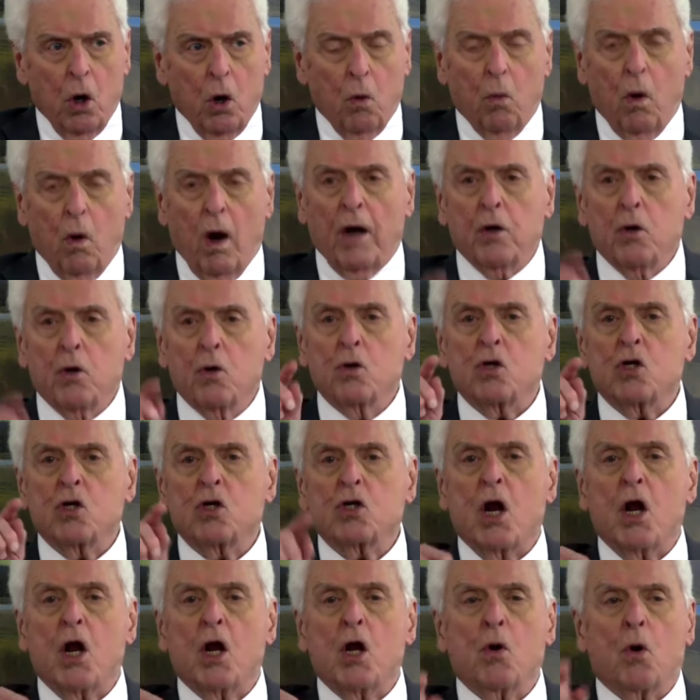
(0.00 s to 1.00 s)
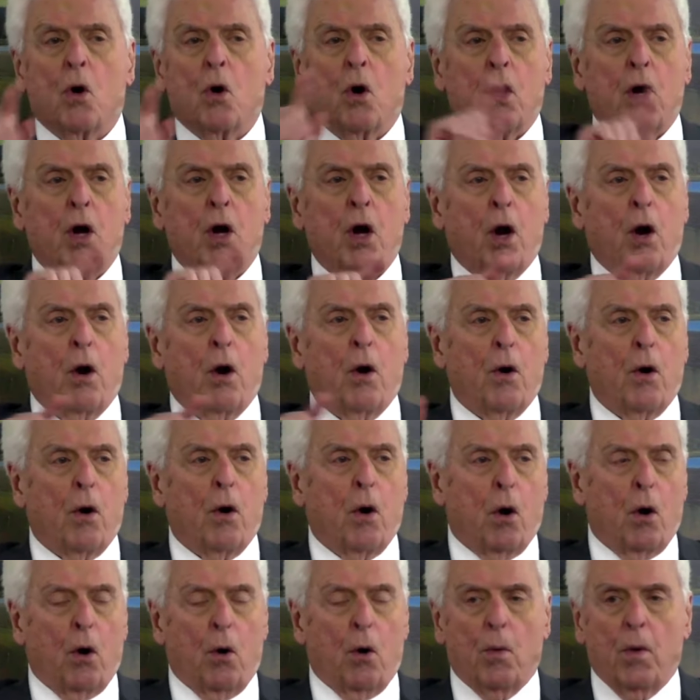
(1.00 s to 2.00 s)
when you see or hear
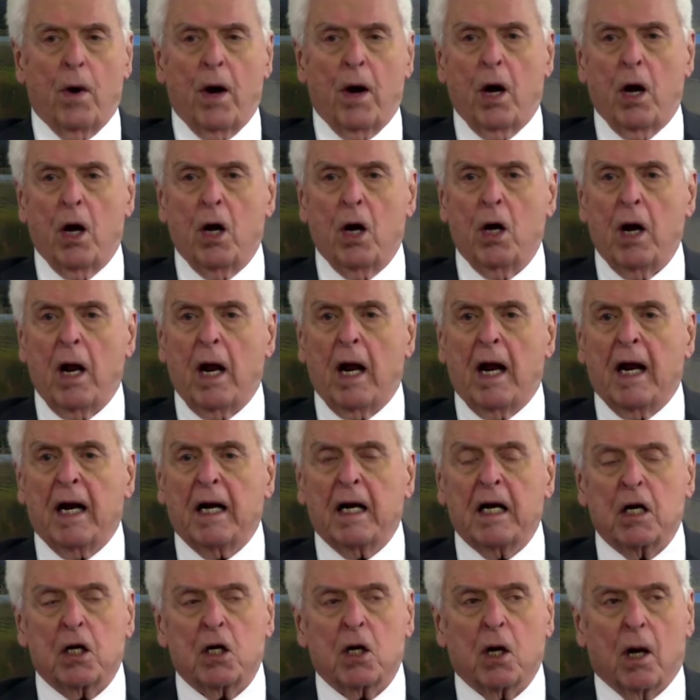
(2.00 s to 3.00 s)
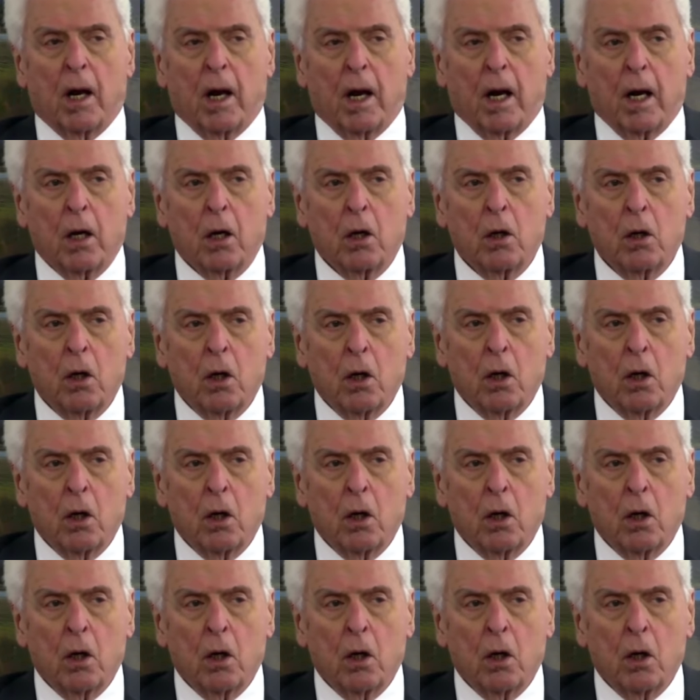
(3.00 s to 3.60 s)
or read anything